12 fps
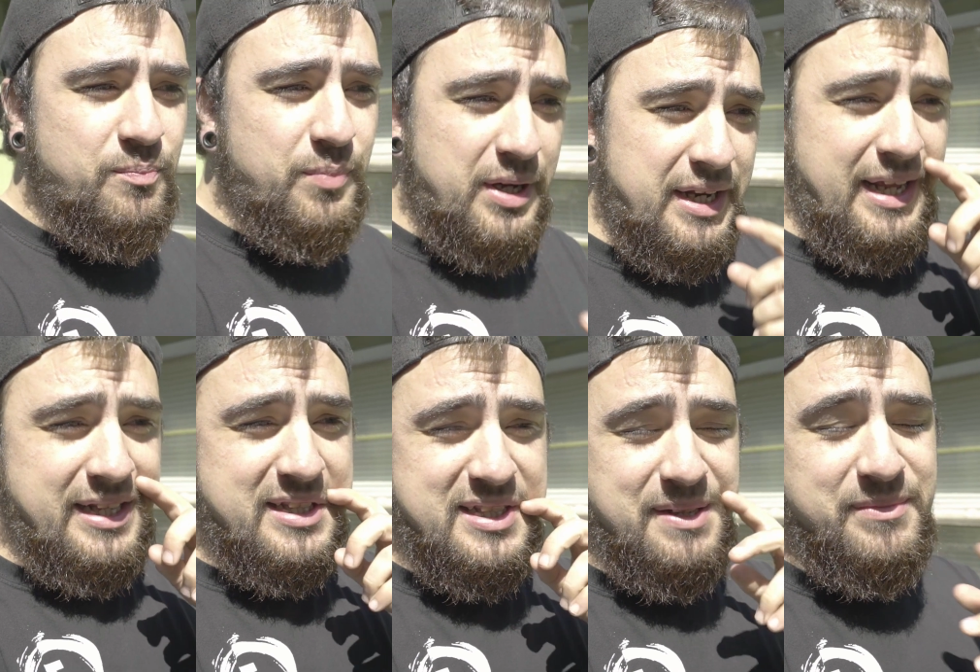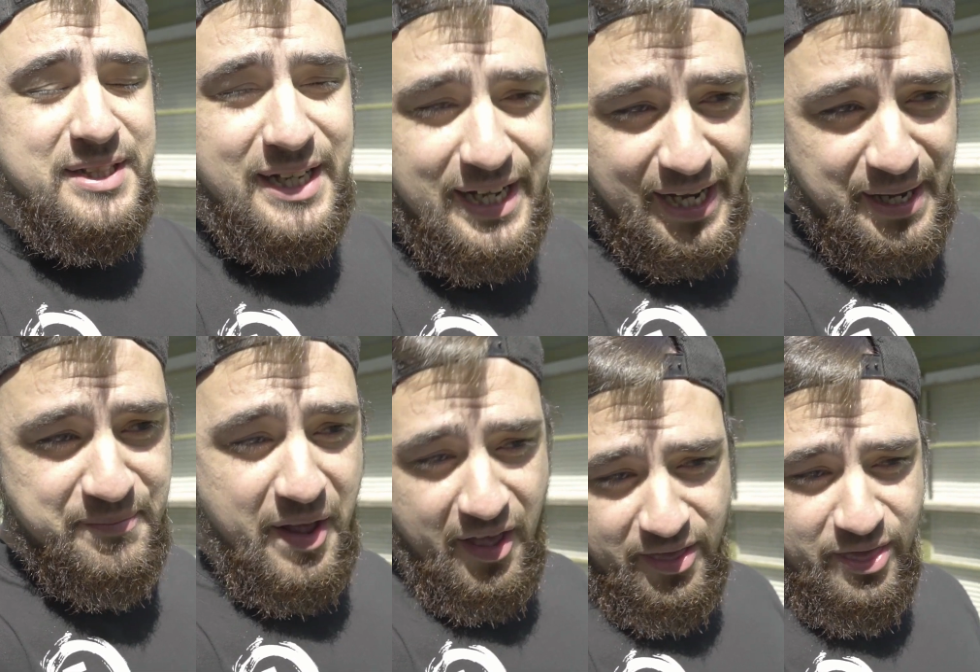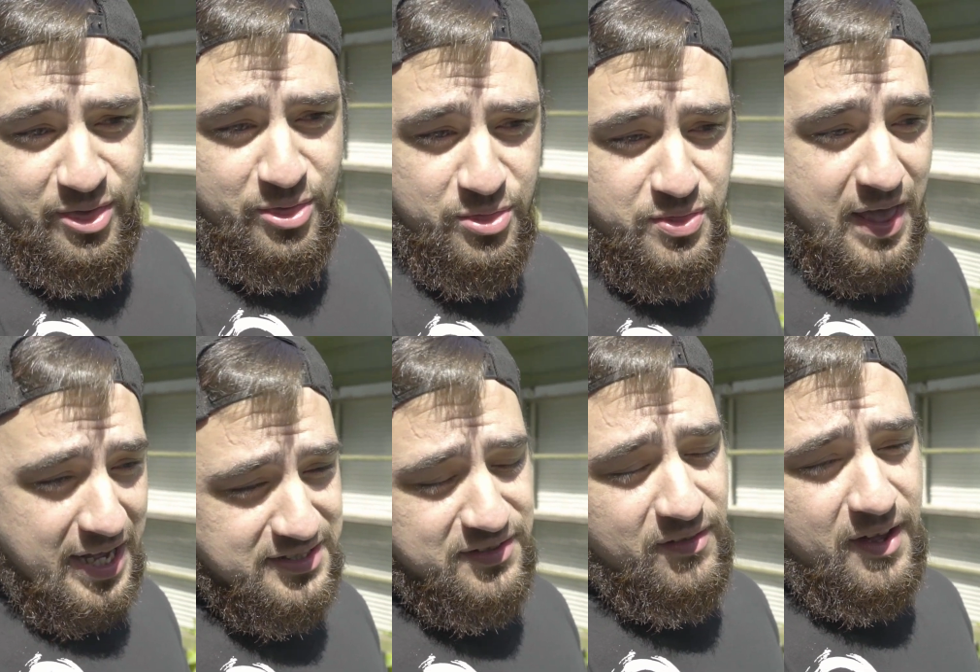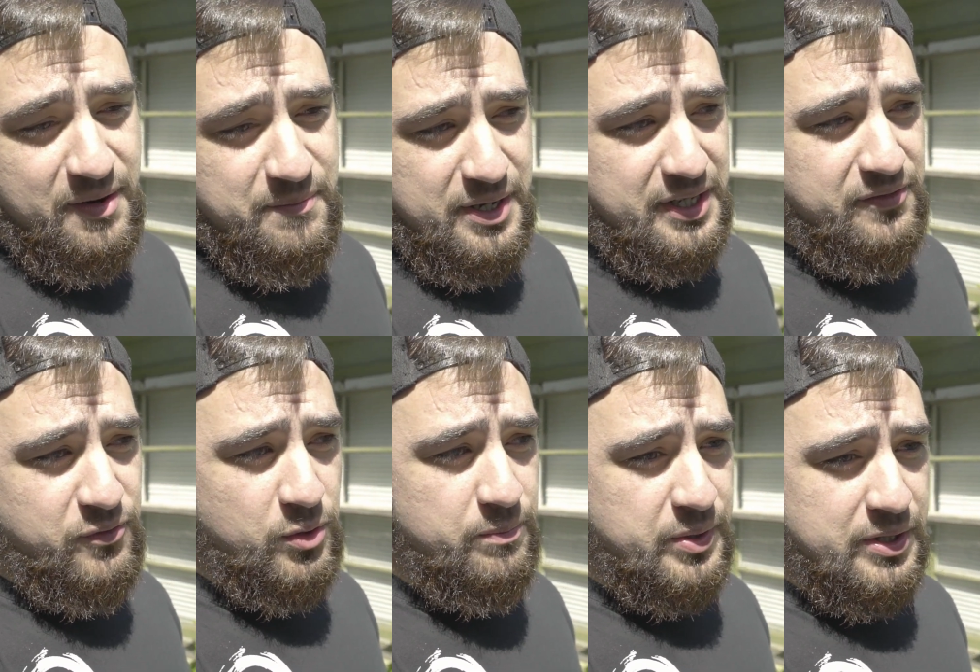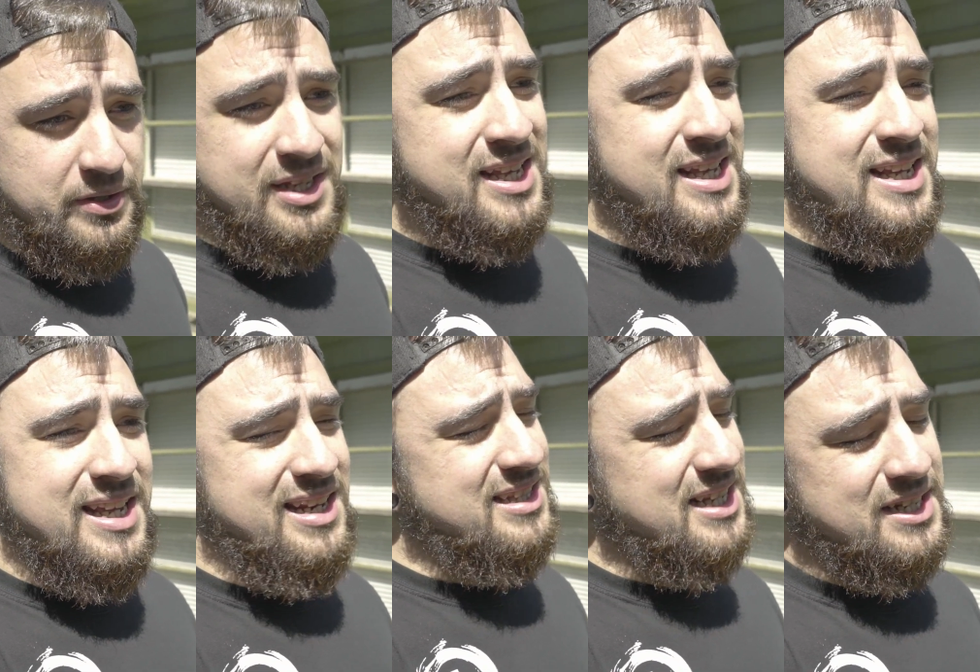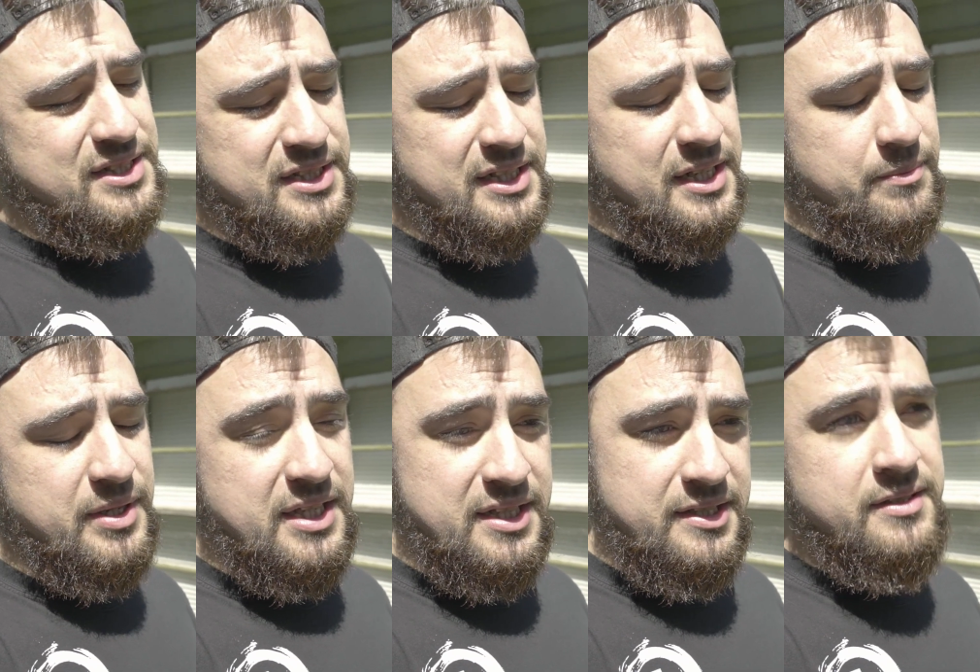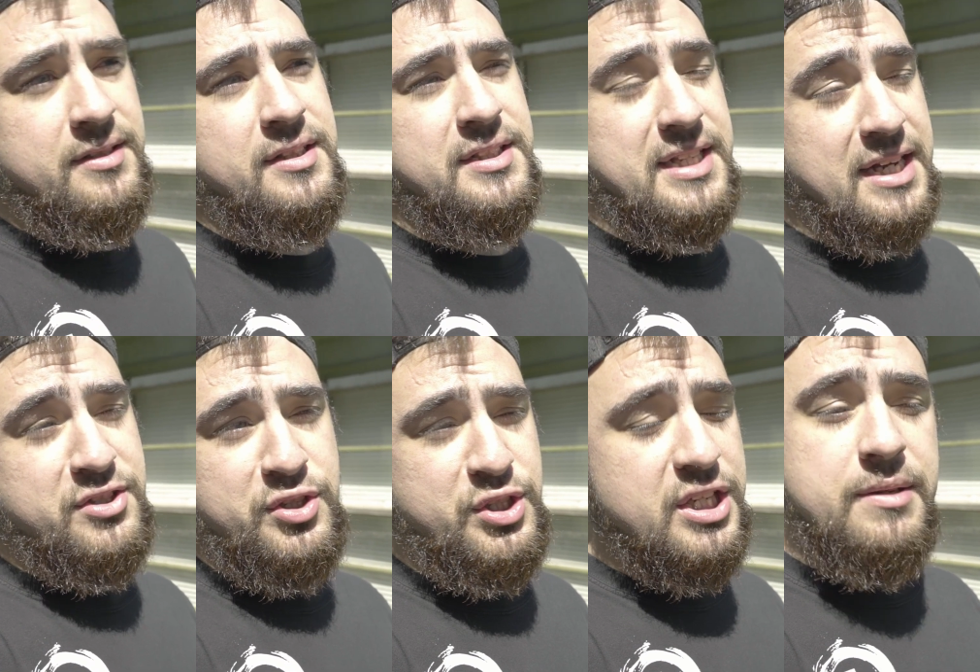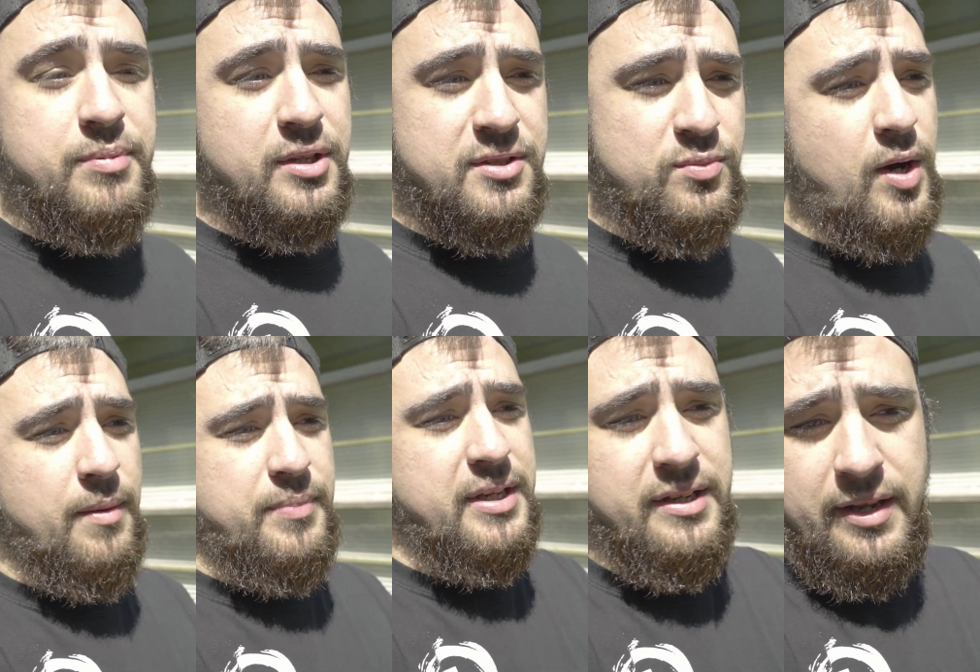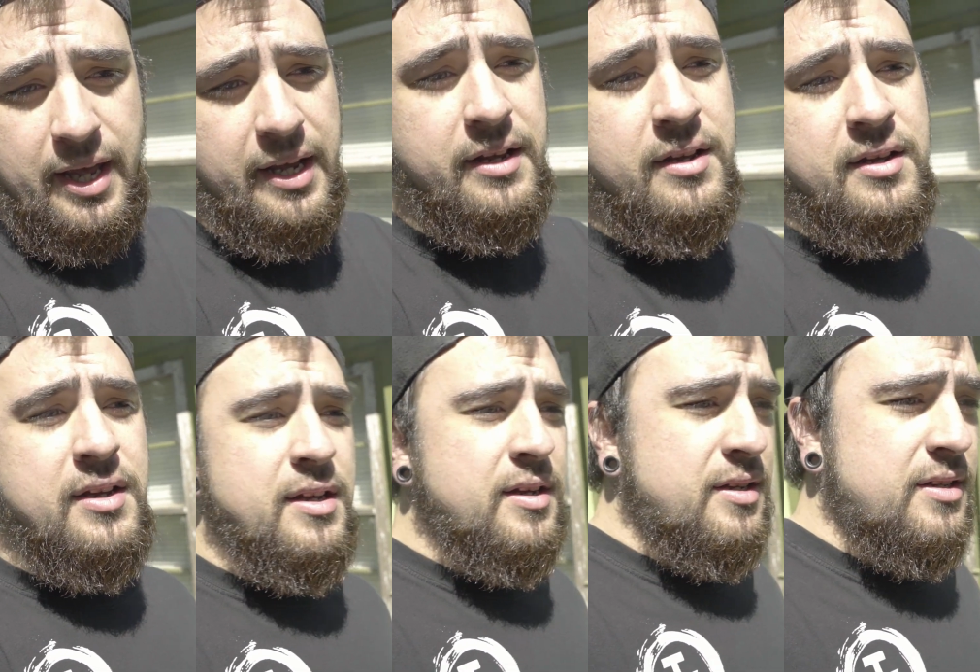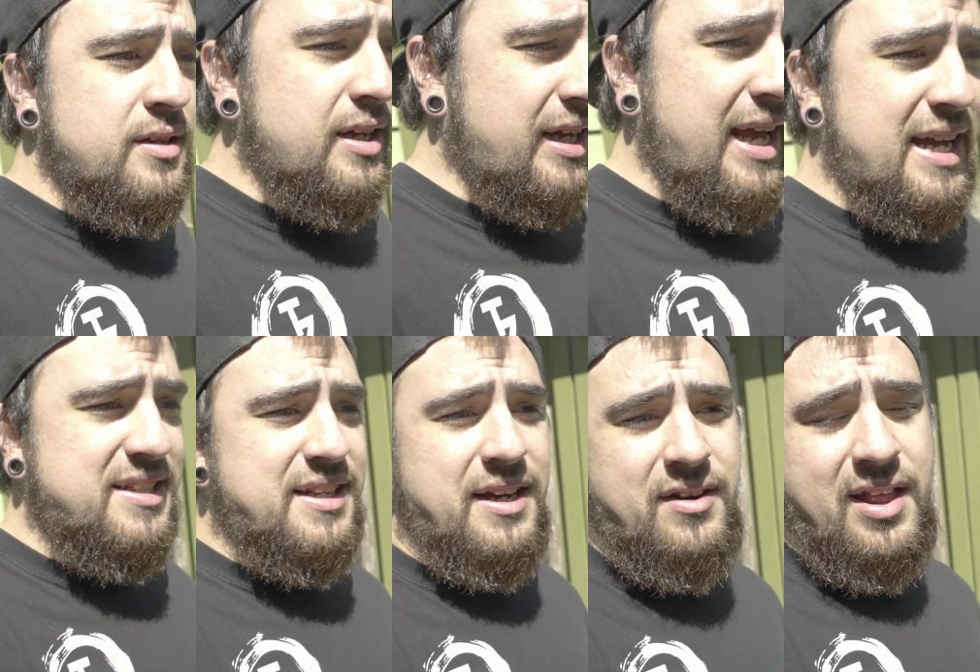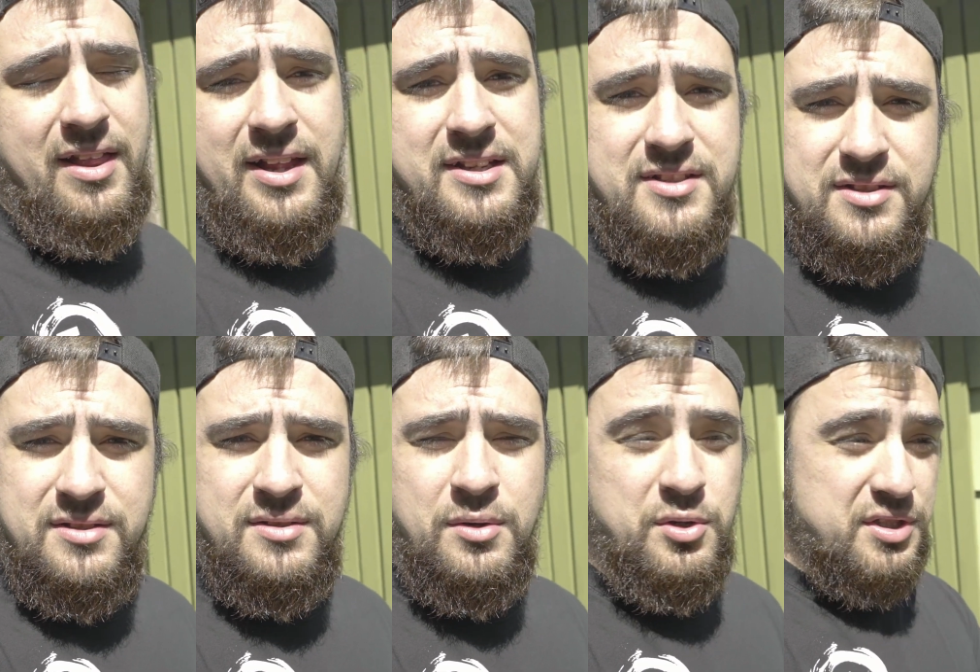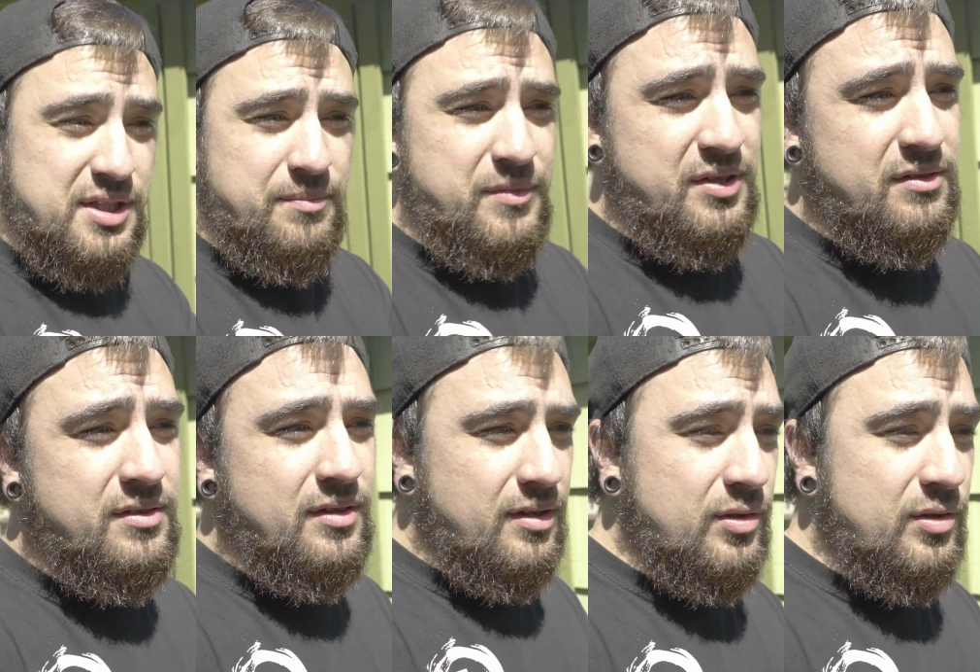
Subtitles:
But at the same time, that's a lot of money for a build, and it's actually cheaper to swap in like a cast iron LS or something.